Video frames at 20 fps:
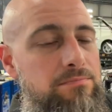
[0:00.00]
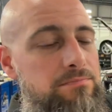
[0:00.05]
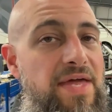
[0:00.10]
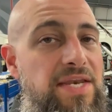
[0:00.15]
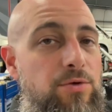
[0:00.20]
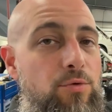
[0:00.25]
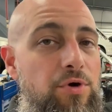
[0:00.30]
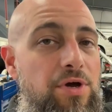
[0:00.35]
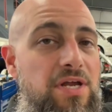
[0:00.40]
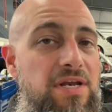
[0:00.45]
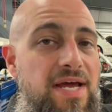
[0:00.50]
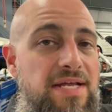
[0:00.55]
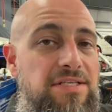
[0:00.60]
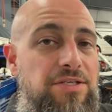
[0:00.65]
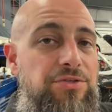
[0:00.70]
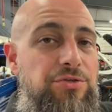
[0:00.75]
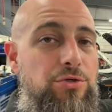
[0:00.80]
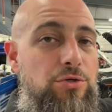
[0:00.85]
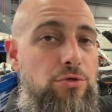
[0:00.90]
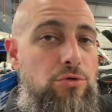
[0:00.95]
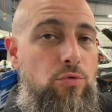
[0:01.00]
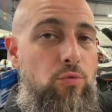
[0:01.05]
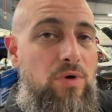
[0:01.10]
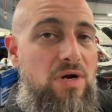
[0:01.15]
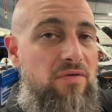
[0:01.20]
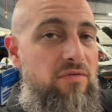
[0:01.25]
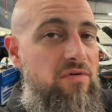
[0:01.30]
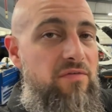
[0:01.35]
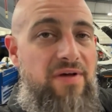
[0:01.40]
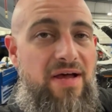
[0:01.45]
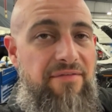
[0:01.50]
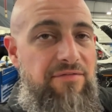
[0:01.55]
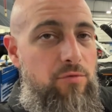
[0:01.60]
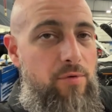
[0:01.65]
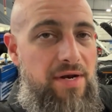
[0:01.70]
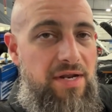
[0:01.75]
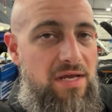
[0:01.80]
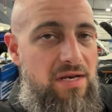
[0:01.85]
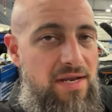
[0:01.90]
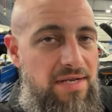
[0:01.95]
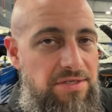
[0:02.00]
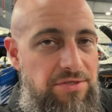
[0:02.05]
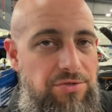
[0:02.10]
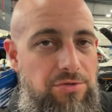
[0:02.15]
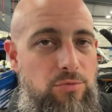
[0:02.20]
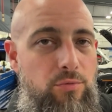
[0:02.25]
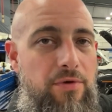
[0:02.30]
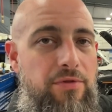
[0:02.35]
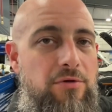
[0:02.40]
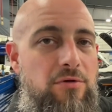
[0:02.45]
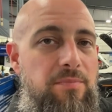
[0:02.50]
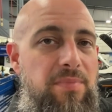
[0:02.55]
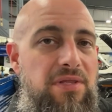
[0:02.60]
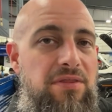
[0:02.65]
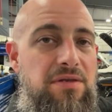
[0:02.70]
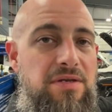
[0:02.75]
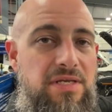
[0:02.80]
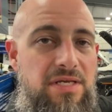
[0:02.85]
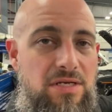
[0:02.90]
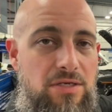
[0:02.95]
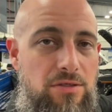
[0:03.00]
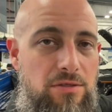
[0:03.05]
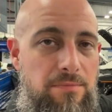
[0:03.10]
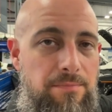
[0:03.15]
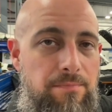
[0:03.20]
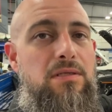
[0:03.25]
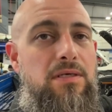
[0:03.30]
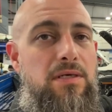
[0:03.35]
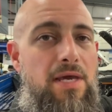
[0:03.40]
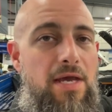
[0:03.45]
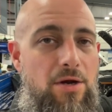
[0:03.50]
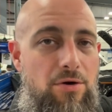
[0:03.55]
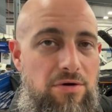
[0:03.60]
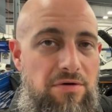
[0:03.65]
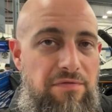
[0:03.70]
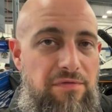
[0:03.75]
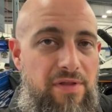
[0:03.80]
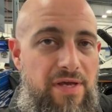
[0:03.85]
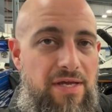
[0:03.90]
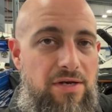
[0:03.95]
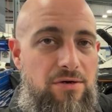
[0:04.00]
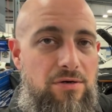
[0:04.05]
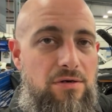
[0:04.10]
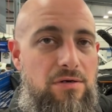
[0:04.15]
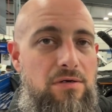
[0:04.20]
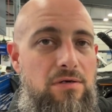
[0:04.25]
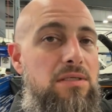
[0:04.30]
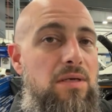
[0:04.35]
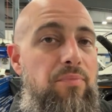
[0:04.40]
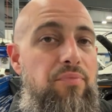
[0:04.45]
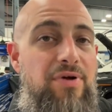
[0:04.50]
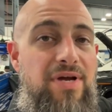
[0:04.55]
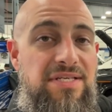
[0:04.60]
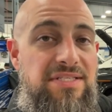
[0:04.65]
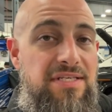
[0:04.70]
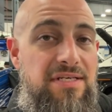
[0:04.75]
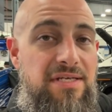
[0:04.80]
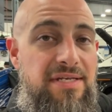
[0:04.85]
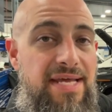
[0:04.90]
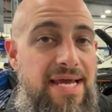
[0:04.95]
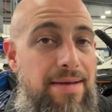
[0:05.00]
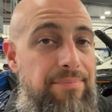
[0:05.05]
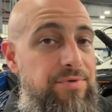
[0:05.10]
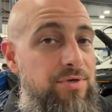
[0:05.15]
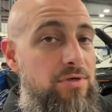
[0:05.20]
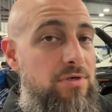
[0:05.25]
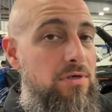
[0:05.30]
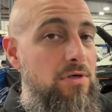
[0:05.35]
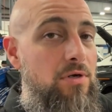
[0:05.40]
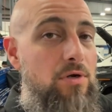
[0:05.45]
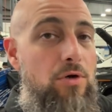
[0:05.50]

Then you will connect it to whatever valve you want to connect it to, whether it be the needle, the air inflator, the Presta adapter,